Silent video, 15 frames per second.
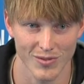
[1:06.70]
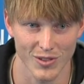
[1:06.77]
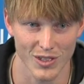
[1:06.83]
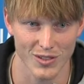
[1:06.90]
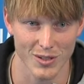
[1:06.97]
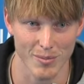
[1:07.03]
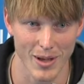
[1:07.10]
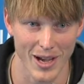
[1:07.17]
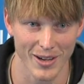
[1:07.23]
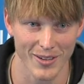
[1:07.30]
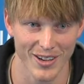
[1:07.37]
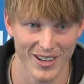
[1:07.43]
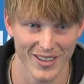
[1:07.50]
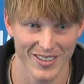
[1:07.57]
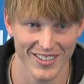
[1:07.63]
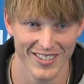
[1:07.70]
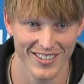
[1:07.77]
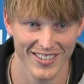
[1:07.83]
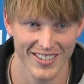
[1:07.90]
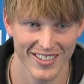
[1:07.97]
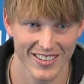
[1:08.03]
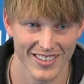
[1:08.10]
what's the background?
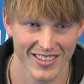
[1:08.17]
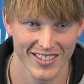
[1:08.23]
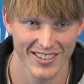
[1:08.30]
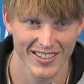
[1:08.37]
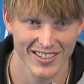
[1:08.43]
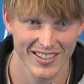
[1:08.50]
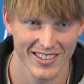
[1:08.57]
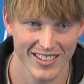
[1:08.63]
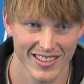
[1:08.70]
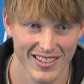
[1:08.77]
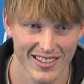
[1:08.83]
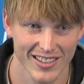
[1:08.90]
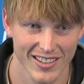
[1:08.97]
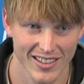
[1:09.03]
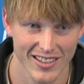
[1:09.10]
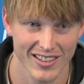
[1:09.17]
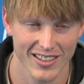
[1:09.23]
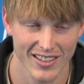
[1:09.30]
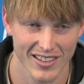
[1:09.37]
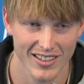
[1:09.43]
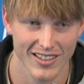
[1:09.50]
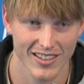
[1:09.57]
What, what's just what's the difference as far as
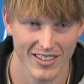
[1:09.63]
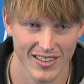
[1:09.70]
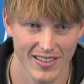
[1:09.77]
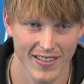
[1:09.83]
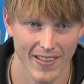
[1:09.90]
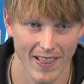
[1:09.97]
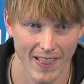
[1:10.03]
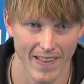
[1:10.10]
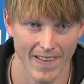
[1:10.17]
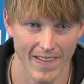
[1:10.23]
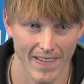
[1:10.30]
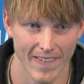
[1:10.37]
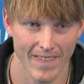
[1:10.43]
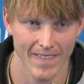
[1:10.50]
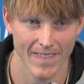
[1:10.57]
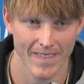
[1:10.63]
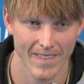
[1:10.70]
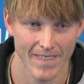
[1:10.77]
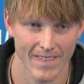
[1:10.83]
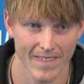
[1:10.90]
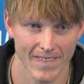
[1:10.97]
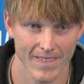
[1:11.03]
preparation and yeah. the
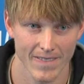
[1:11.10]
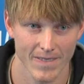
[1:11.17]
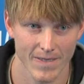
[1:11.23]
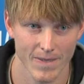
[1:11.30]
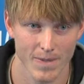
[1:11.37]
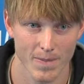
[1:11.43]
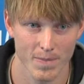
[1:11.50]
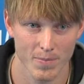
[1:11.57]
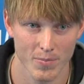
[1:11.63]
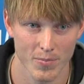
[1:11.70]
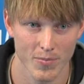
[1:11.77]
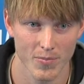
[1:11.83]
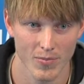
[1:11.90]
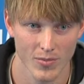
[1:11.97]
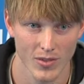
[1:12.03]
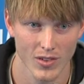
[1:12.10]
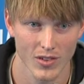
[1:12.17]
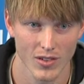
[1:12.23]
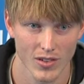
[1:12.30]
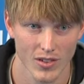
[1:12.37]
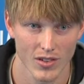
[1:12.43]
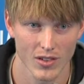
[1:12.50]
vibe of the team? I guess during
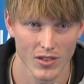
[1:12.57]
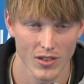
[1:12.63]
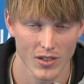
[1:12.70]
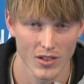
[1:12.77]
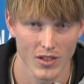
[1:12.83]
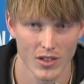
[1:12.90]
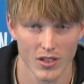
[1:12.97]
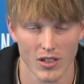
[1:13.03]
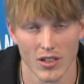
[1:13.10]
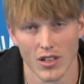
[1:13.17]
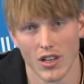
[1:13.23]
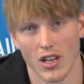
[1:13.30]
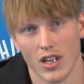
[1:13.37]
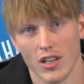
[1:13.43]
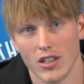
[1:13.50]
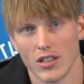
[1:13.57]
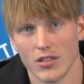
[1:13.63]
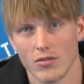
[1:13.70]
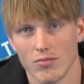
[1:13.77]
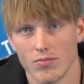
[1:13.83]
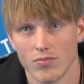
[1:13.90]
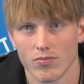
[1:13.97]
those rounds.
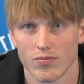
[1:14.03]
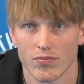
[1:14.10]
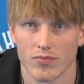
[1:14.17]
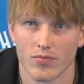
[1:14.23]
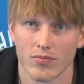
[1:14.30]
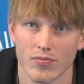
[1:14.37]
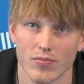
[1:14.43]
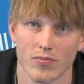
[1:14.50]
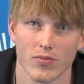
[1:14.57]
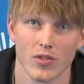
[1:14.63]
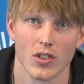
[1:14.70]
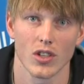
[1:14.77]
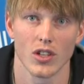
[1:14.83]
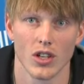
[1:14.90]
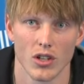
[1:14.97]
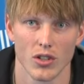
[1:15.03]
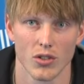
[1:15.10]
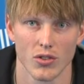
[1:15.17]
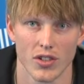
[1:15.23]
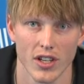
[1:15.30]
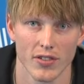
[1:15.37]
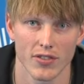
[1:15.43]
Um, you know, you
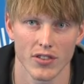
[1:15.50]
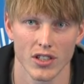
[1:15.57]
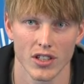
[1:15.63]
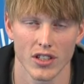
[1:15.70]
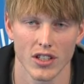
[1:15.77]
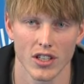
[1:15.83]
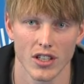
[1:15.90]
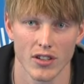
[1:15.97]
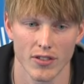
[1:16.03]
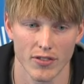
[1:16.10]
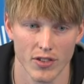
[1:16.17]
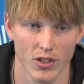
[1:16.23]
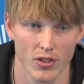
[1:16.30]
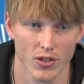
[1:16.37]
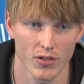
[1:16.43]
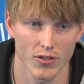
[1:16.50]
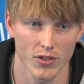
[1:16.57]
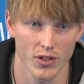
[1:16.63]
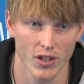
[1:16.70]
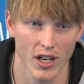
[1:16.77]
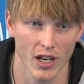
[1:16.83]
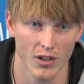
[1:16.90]
definitely get a feel
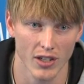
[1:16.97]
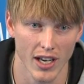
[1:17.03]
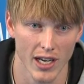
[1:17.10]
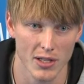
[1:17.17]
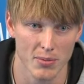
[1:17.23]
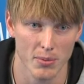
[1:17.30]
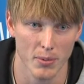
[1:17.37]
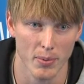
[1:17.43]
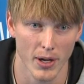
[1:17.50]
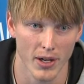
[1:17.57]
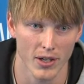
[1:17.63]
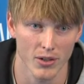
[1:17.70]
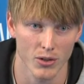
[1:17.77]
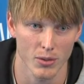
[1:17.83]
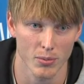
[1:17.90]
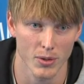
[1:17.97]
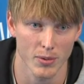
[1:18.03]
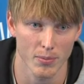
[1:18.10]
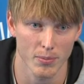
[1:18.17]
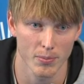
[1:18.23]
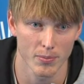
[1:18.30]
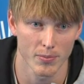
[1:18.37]
for how guys prepare a little bit,
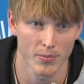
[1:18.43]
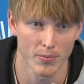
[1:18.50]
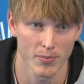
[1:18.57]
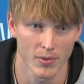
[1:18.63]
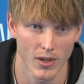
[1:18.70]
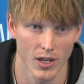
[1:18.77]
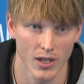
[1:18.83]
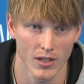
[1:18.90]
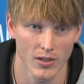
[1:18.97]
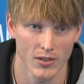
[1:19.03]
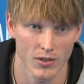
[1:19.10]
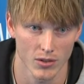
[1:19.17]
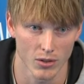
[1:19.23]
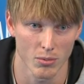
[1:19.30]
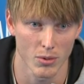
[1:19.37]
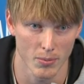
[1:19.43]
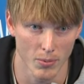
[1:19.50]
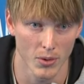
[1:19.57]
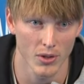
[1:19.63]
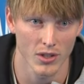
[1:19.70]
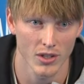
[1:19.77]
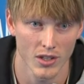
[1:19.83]
uh, a uh, little bit
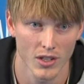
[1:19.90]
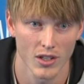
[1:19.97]
more.